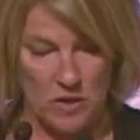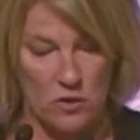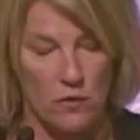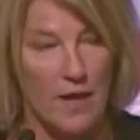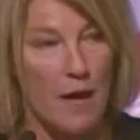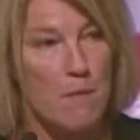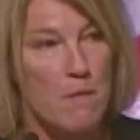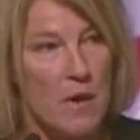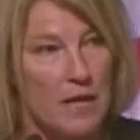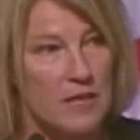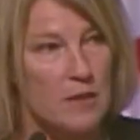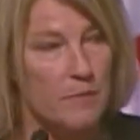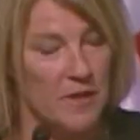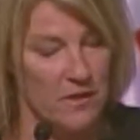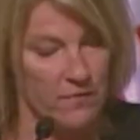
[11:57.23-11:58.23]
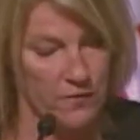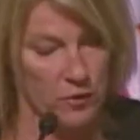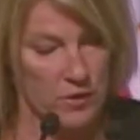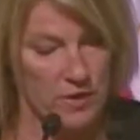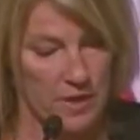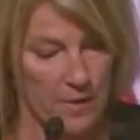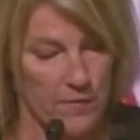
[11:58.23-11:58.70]
So that must be the
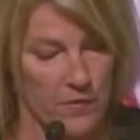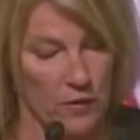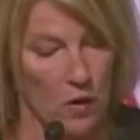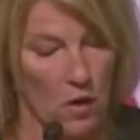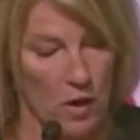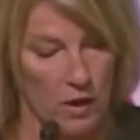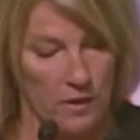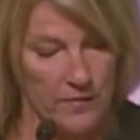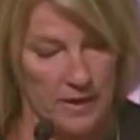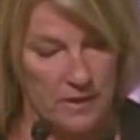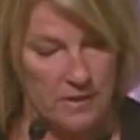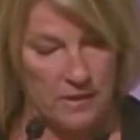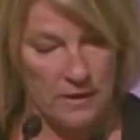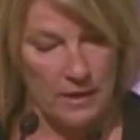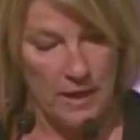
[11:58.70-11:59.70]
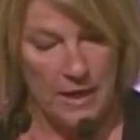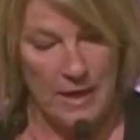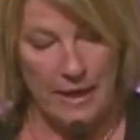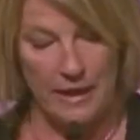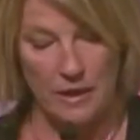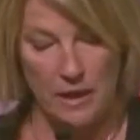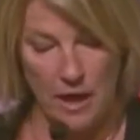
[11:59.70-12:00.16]
first step for all of us,
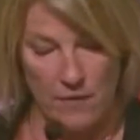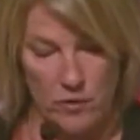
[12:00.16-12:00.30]
in